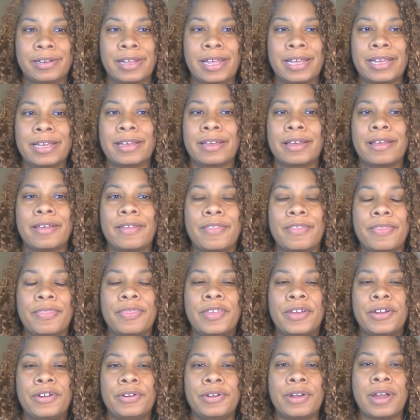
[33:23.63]
Like,
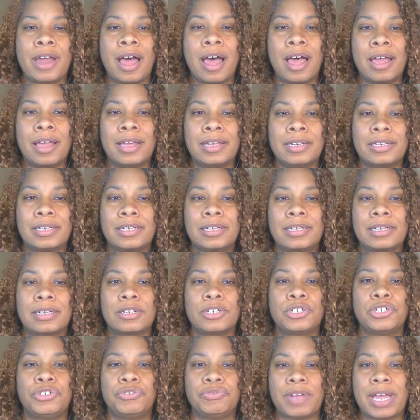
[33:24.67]
they're not
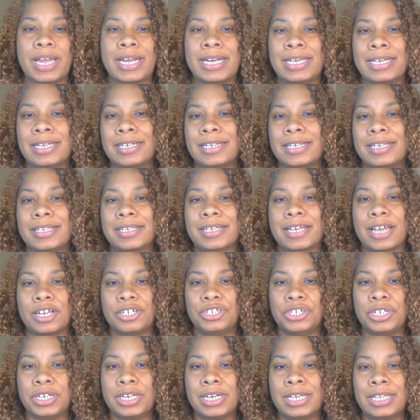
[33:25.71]
dreading
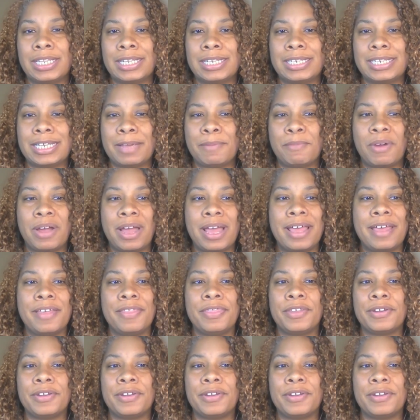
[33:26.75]
discussion in the same way.